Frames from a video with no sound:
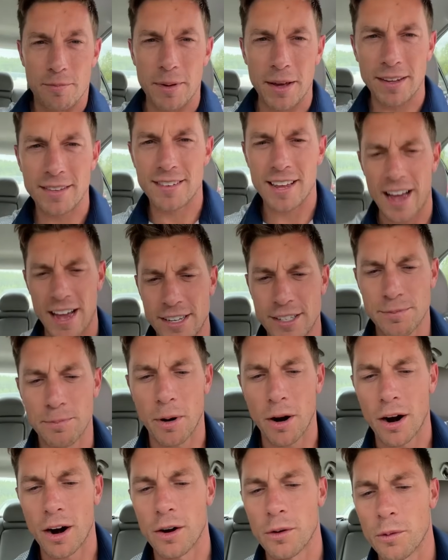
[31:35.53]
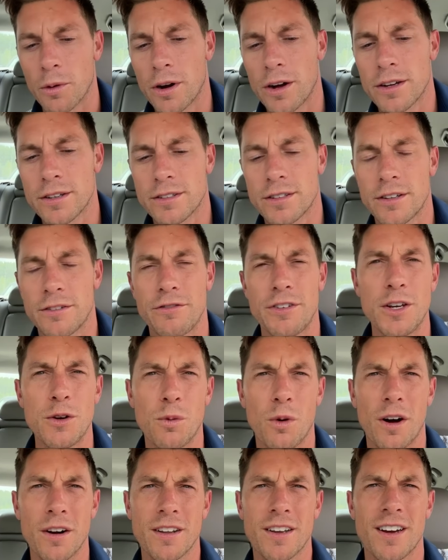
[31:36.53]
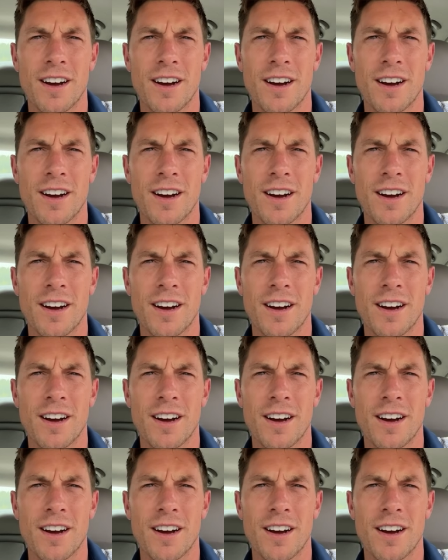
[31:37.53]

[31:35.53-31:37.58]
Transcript: big test part was the V1